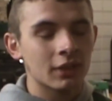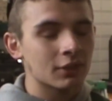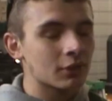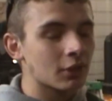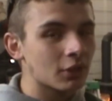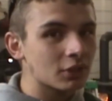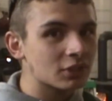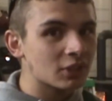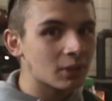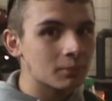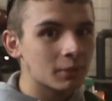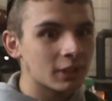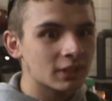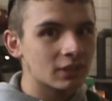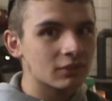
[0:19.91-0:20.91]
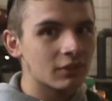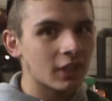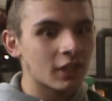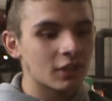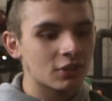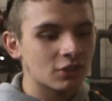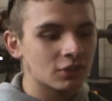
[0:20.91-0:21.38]
There are some
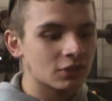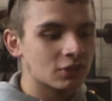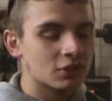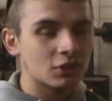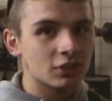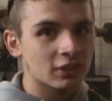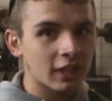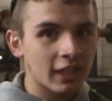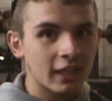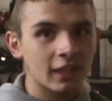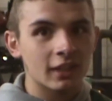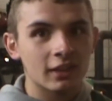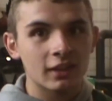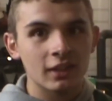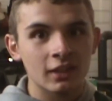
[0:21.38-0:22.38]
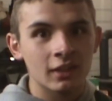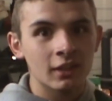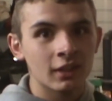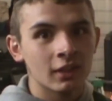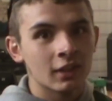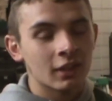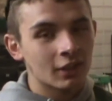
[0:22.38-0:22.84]
disadvantages, just like anything.
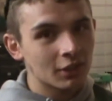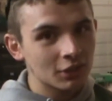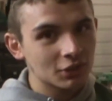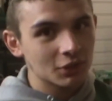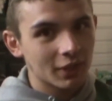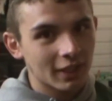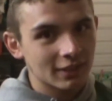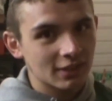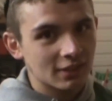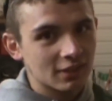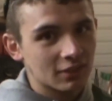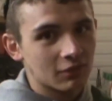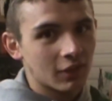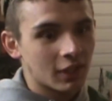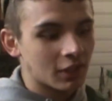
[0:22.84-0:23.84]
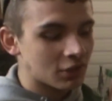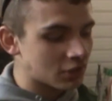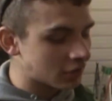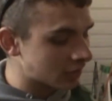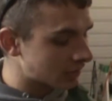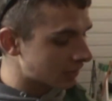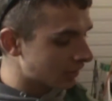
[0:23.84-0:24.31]
It also has its
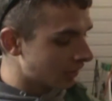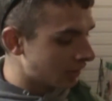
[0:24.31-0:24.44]
advantages.